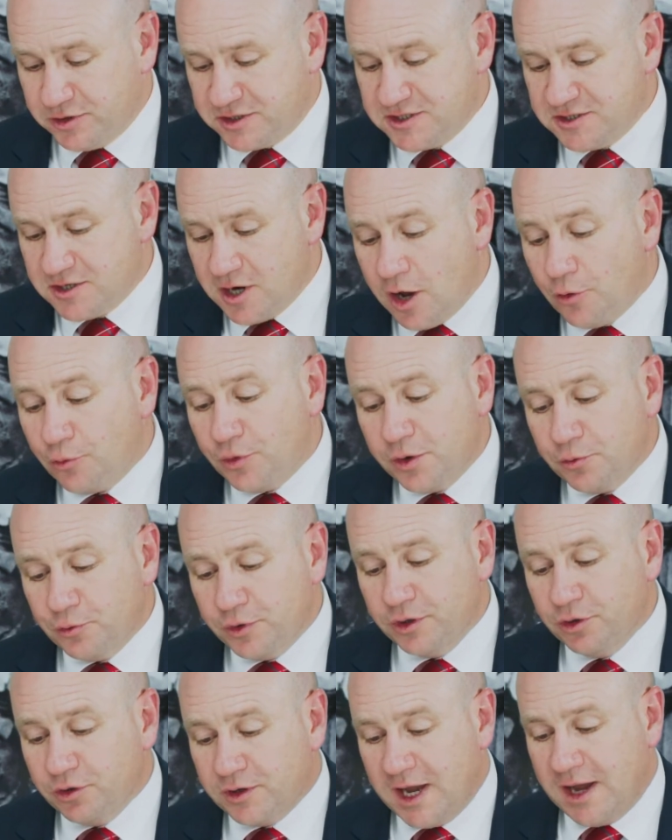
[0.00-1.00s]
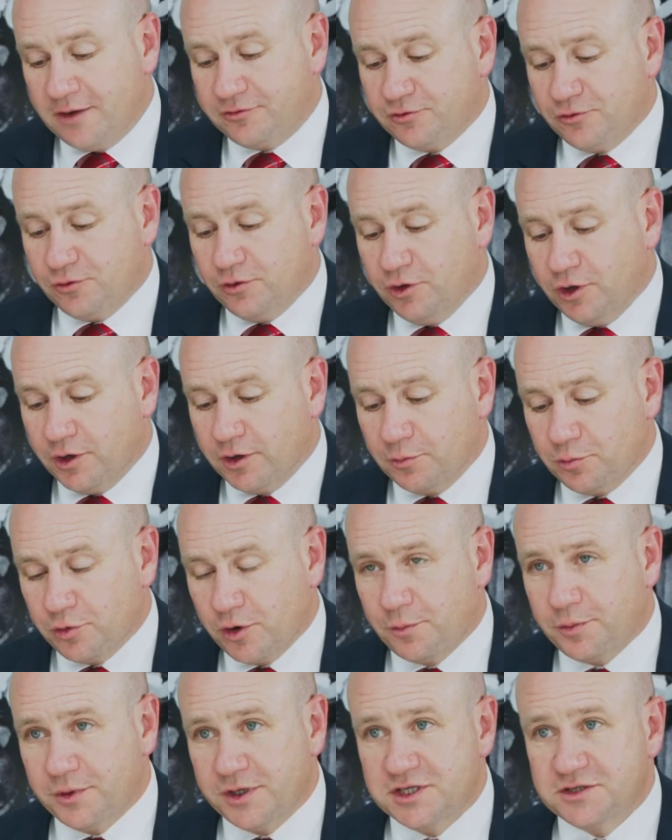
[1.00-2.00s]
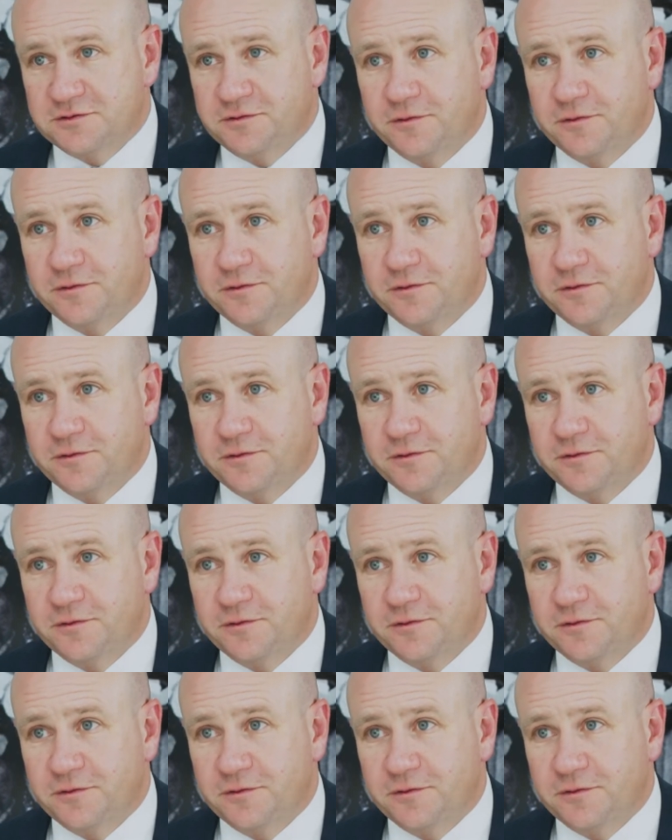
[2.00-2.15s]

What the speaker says: Because I know we look after a lot of properties